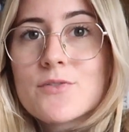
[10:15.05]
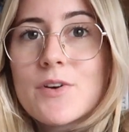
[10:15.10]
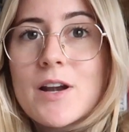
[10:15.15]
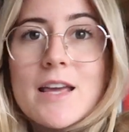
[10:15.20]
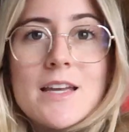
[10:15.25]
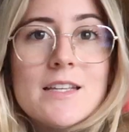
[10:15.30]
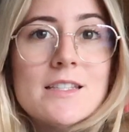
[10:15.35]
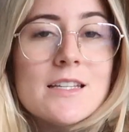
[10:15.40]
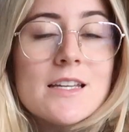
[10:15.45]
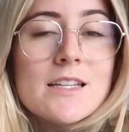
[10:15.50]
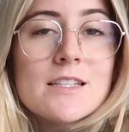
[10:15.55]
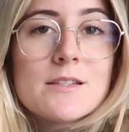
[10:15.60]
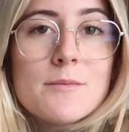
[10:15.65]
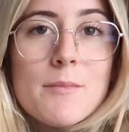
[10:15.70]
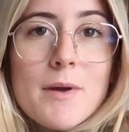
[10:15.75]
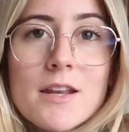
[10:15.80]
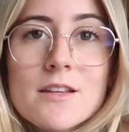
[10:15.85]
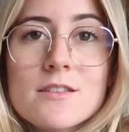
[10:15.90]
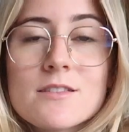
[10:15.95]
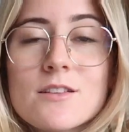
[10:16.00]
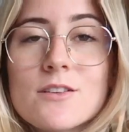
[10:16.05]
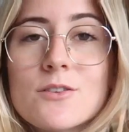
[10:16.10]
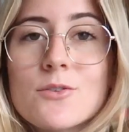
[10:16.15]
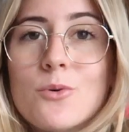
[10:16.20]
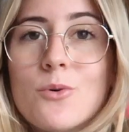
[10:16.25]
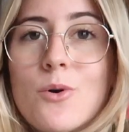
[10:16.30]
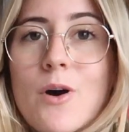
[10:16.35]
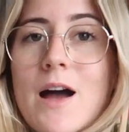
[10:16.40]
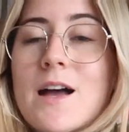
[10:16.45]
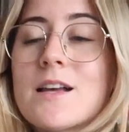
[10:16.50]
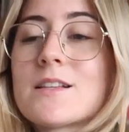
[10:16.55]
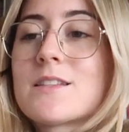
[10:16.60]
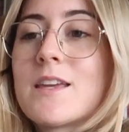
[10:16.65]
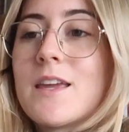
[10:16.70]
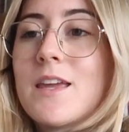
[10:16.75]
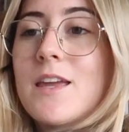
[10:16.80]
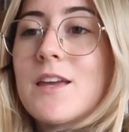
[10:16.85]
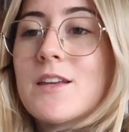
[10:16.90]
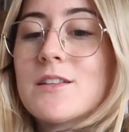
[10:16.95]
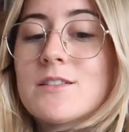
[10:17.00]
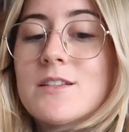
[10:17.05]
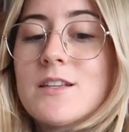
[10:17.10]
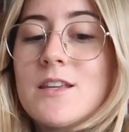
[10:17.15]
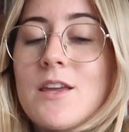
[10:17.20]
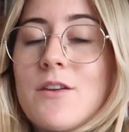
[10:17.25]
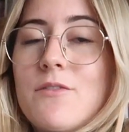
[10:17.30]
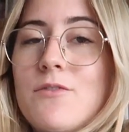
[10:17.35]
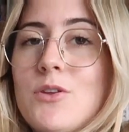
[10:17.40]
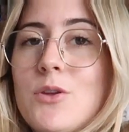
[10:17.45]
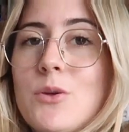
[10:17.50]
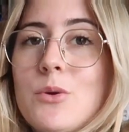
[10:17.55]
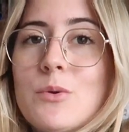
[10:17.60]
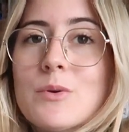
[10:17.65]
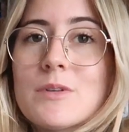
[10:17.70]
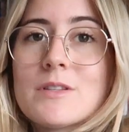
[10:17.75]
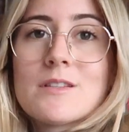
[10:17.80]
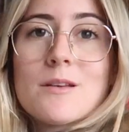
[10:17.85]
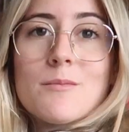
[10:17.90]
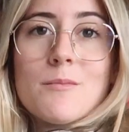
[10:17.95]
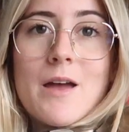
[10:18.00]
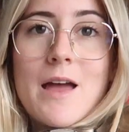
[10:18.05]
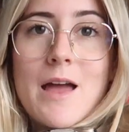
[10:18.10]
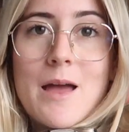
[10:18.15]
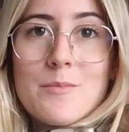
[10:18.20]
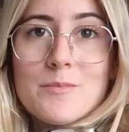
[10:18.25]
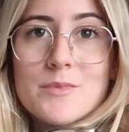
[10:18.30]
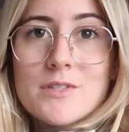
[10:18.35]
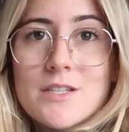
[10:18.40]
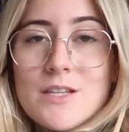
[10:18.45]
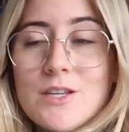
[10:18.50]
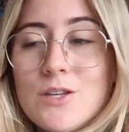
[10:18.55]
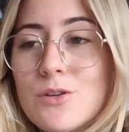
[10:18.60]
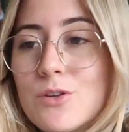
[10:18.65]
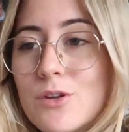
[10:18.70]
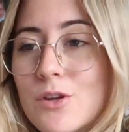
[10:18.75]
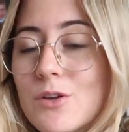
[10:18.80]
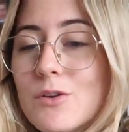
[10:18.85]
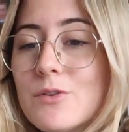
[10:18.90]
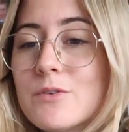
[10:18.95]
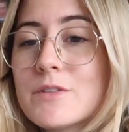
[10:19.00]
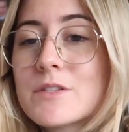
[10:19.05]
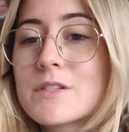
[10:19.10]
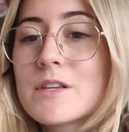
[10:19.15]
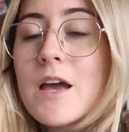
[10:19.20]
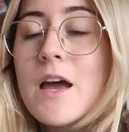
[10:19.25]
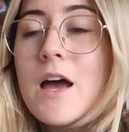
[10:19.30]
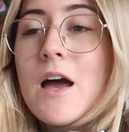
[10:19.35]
relating to medicine or asking it to give you some MCQs,